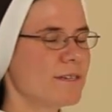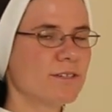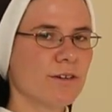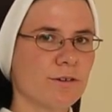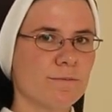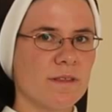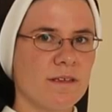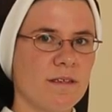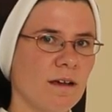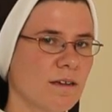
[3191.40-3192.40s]
we term the
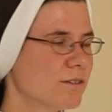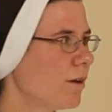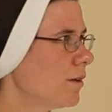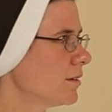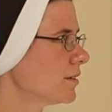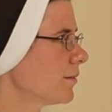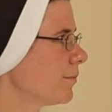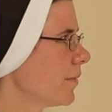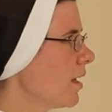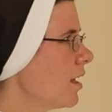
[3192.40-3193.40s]
young adult.
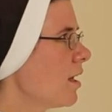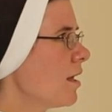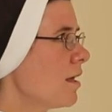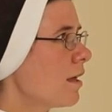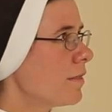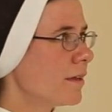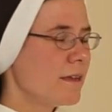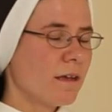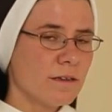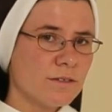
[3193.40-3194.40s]
The
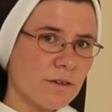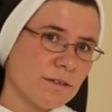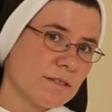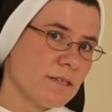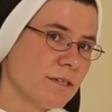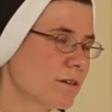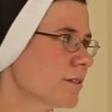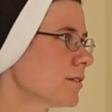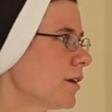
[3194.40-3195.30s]
young adult's years